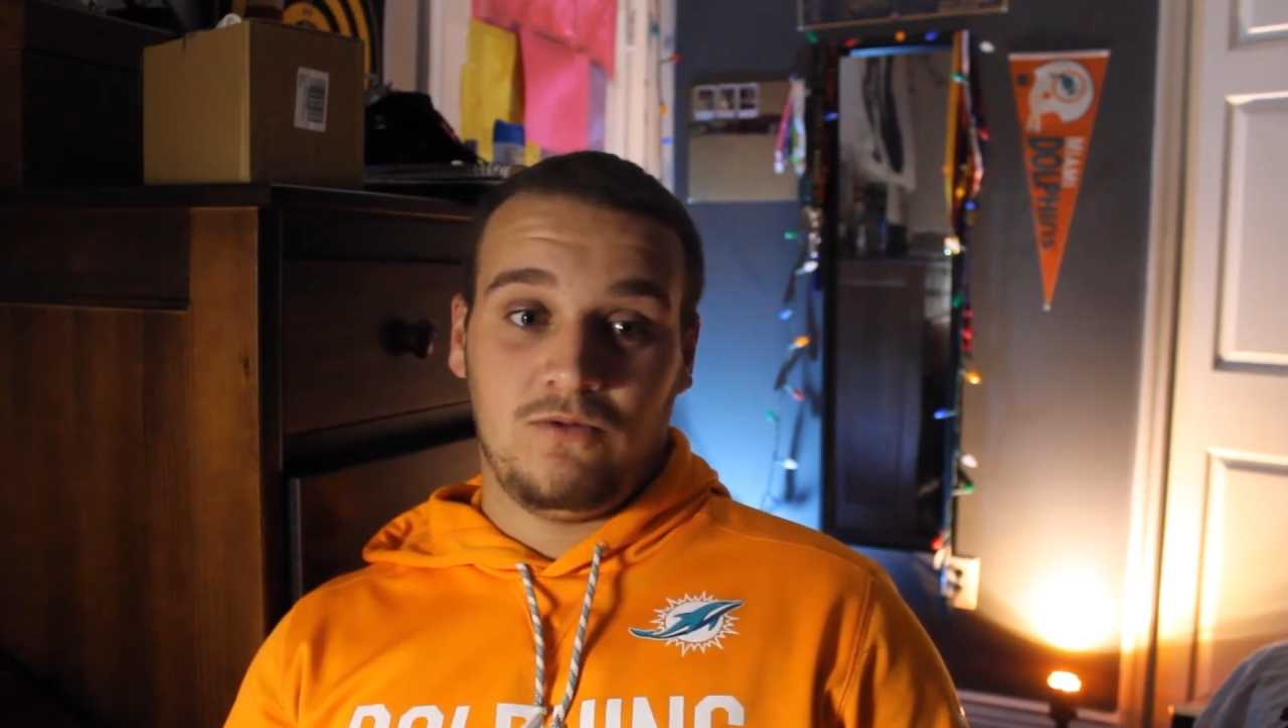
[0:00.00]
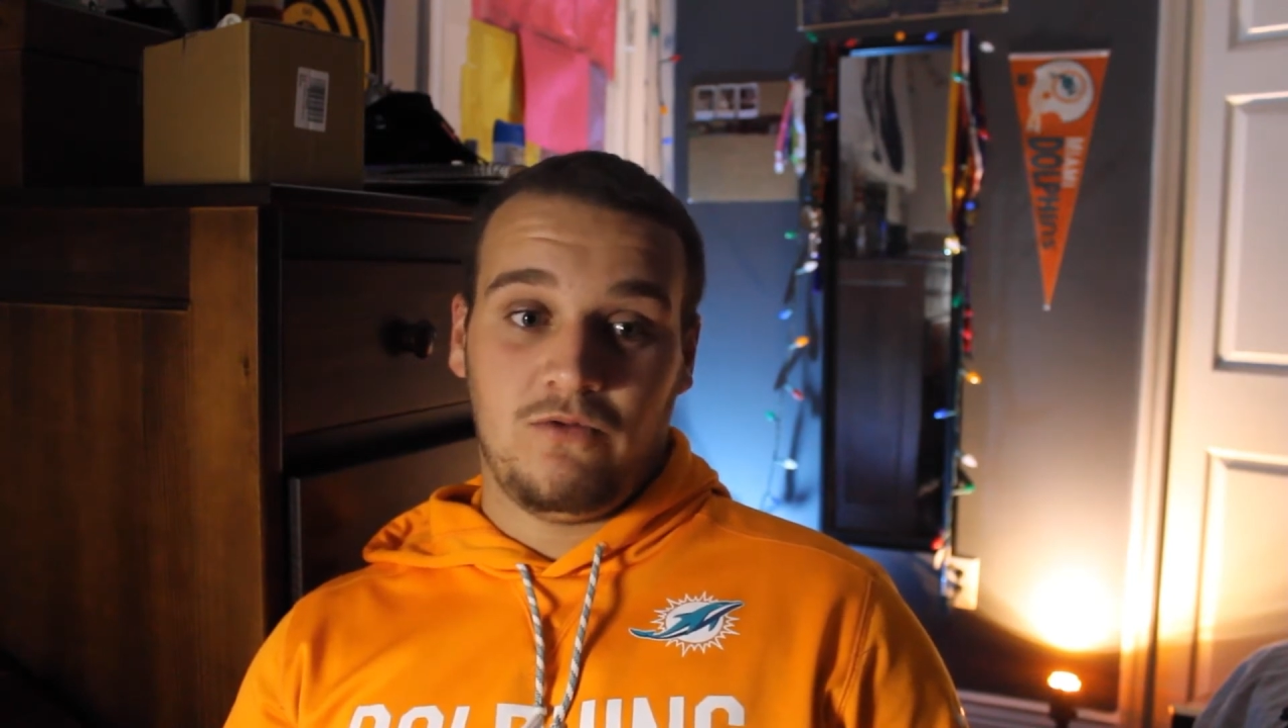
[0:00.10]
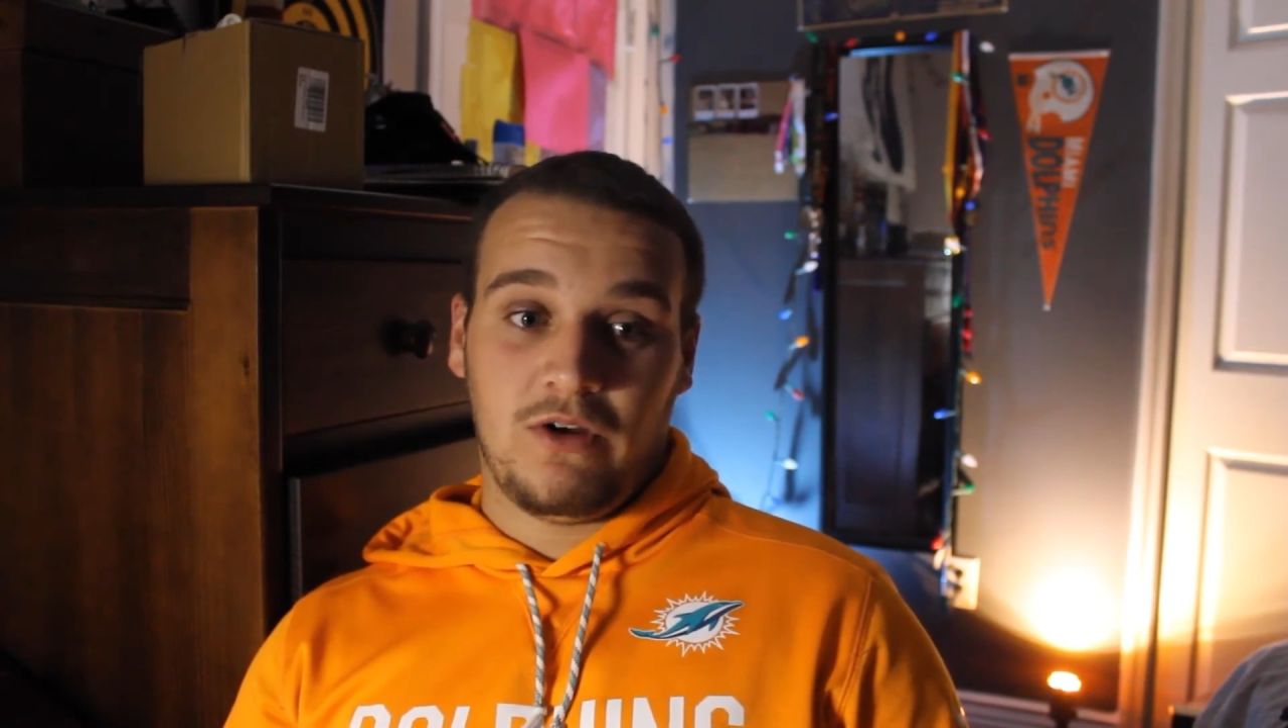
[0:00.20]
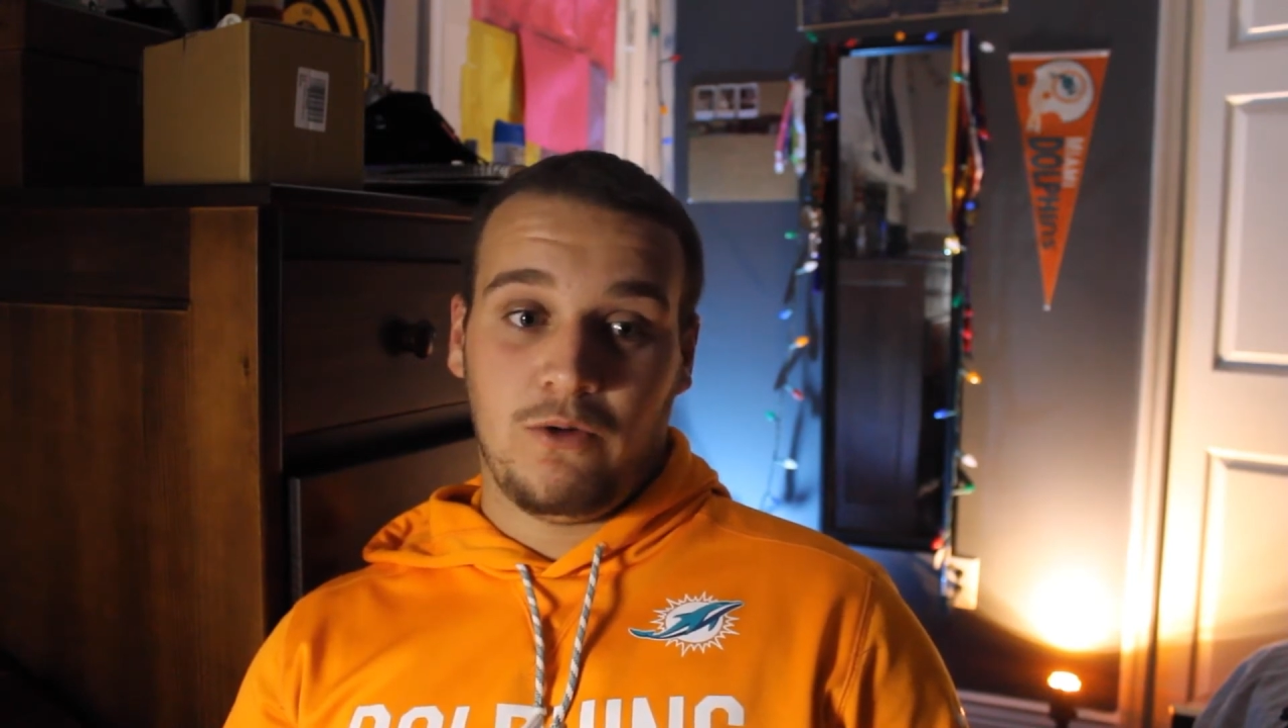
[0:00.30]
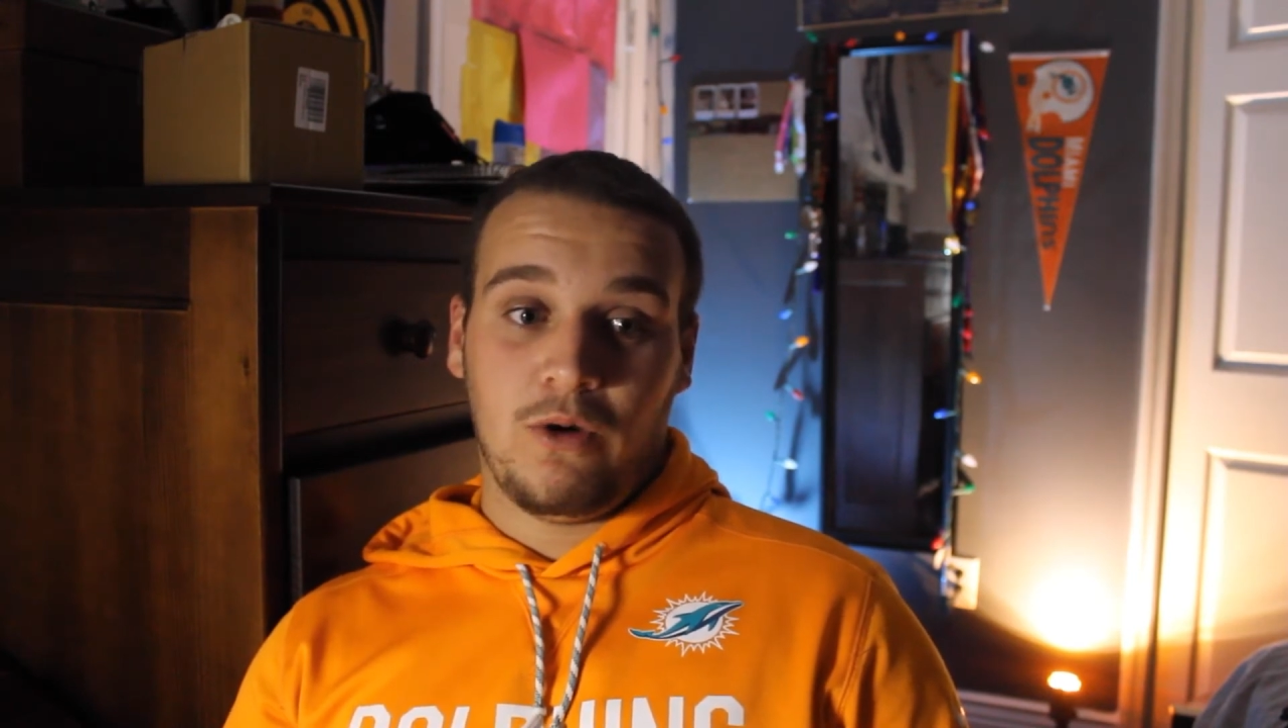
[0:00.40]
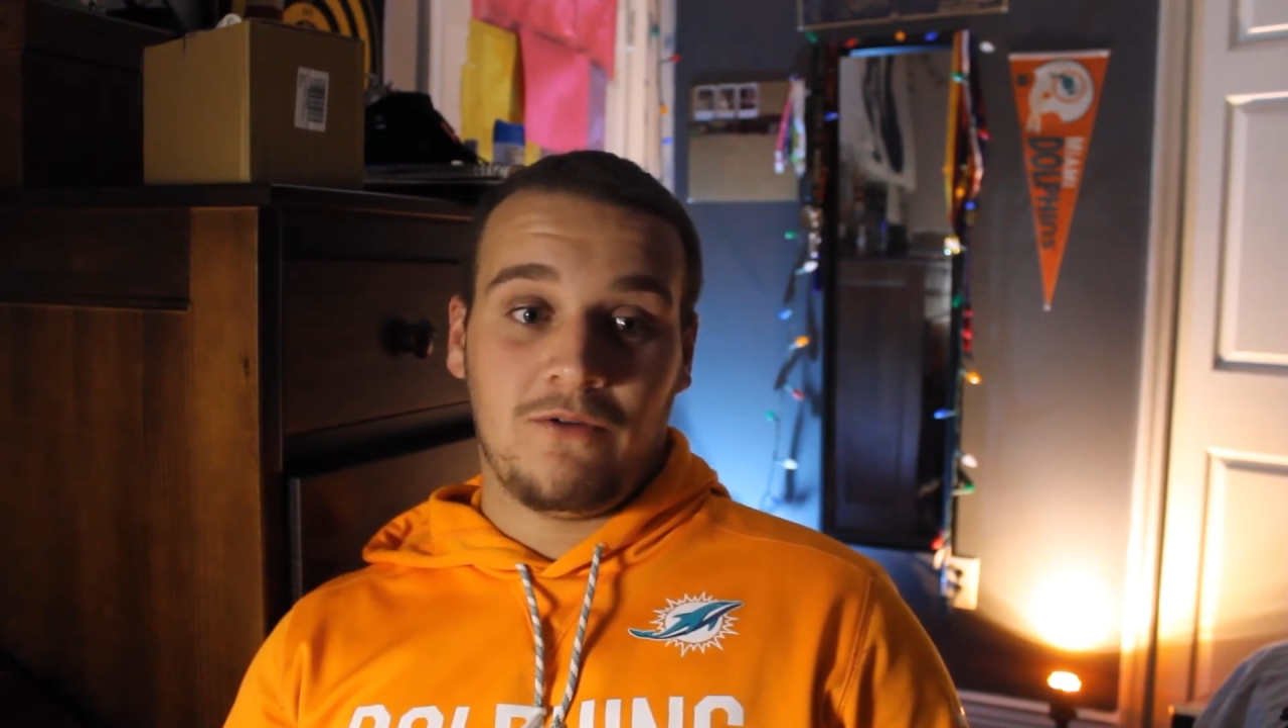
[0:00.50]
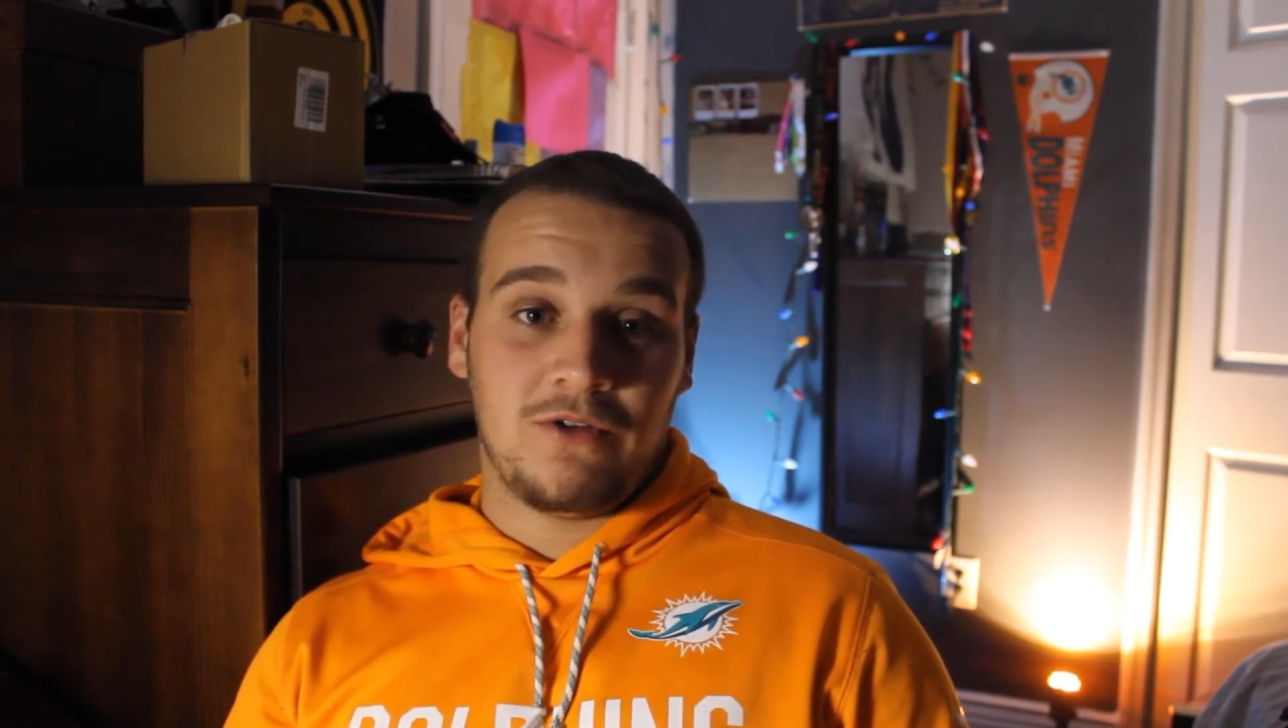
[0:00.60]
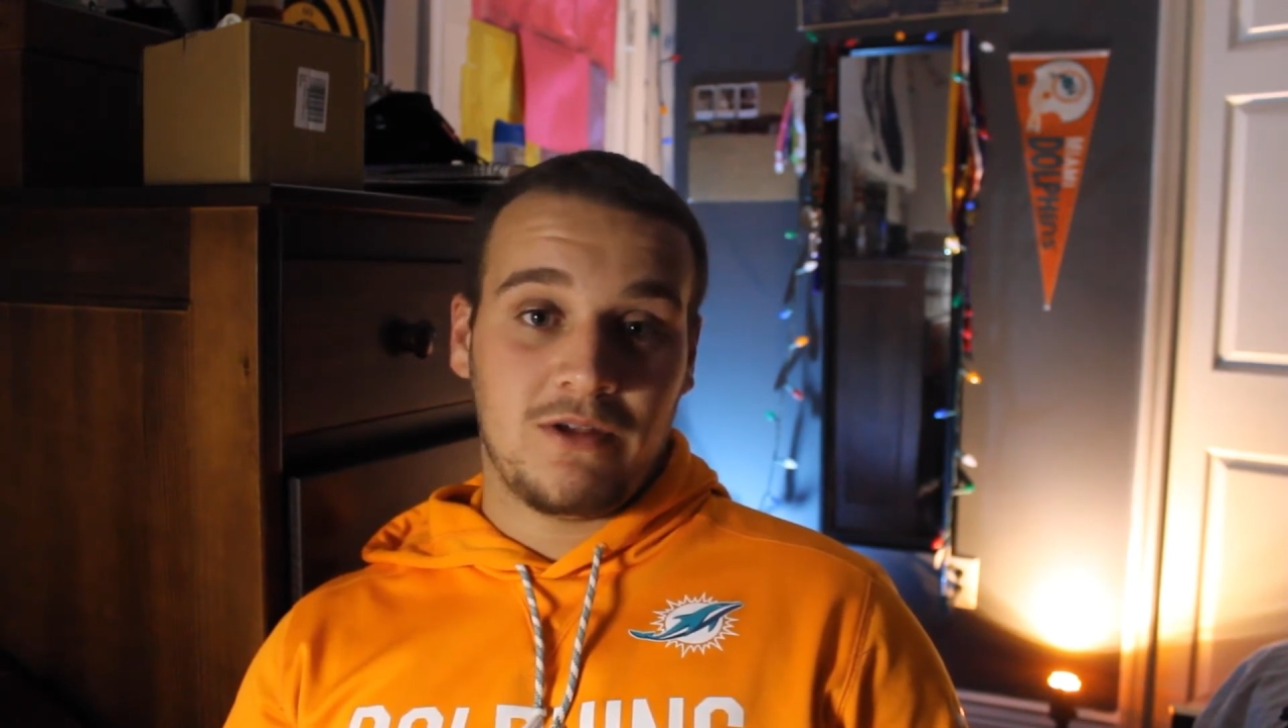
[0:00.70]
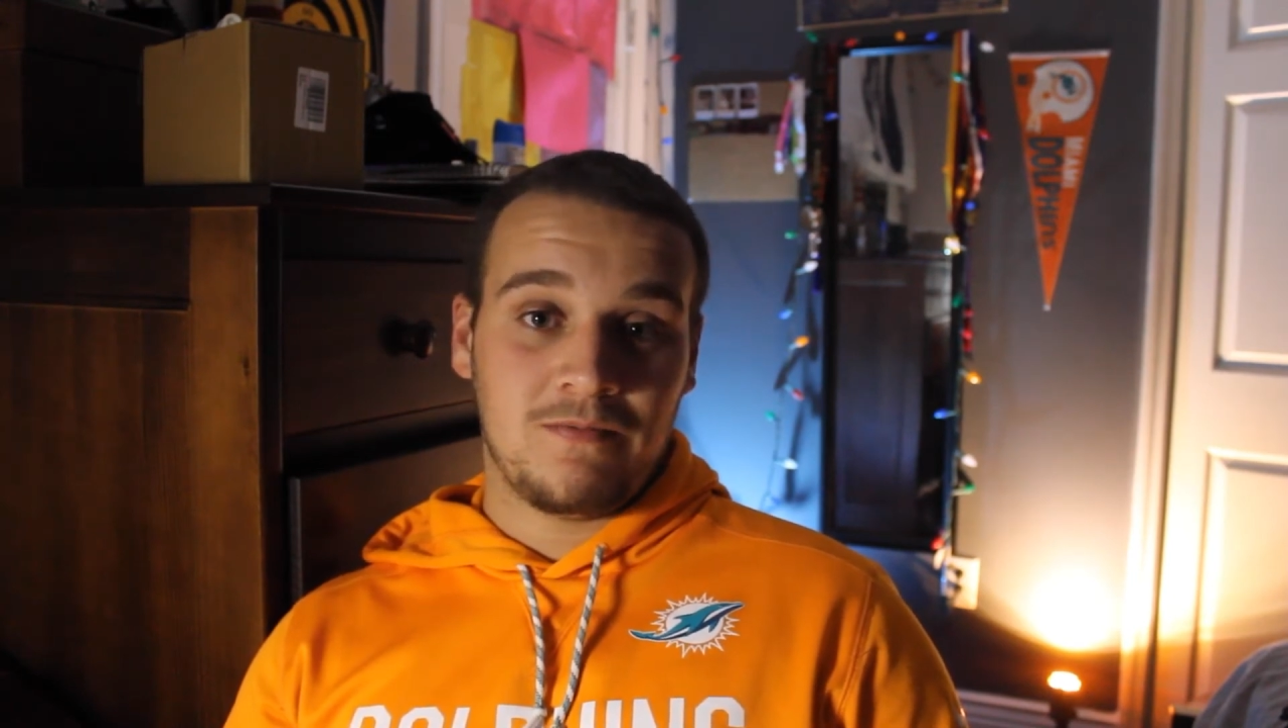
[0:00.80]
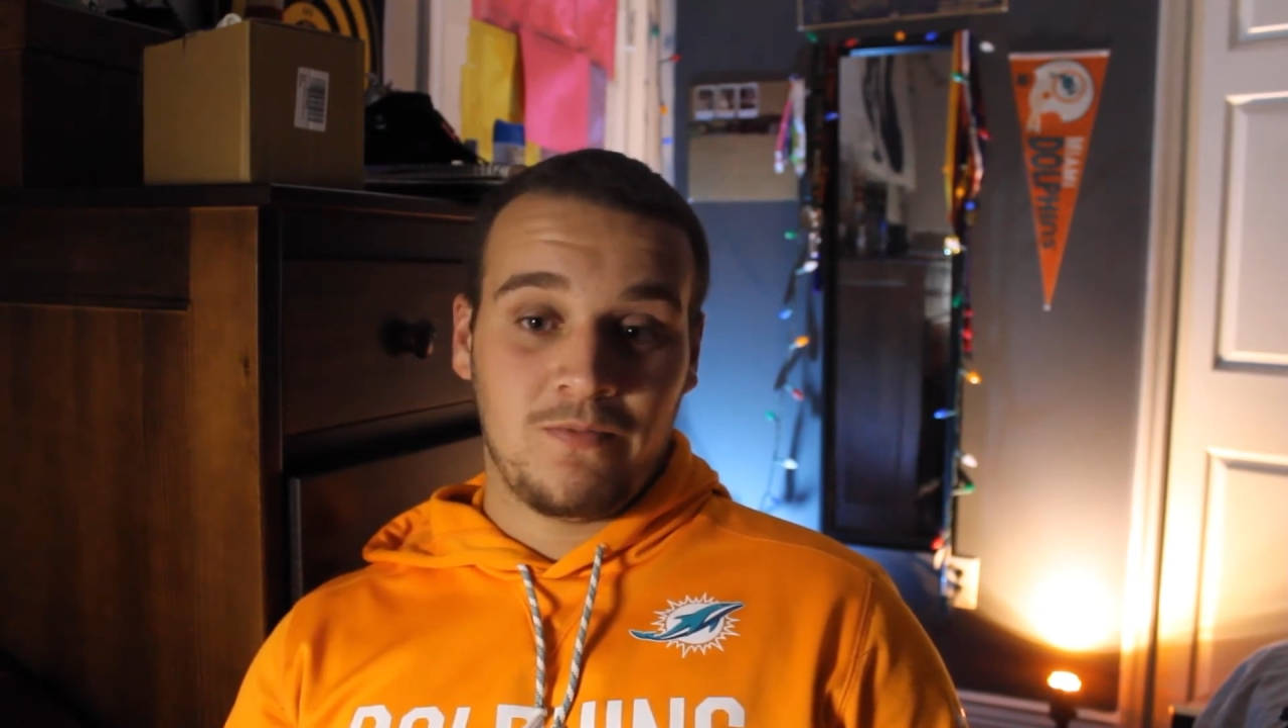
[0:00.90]
very well for
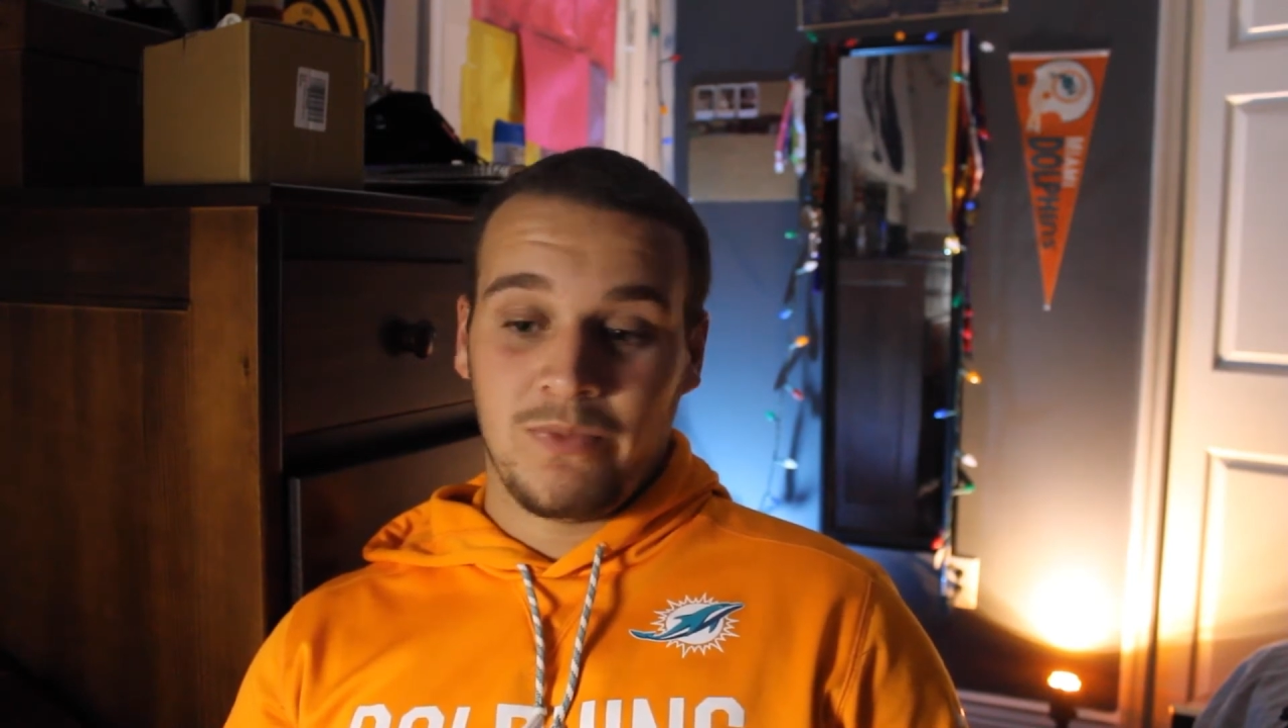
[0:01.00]
them,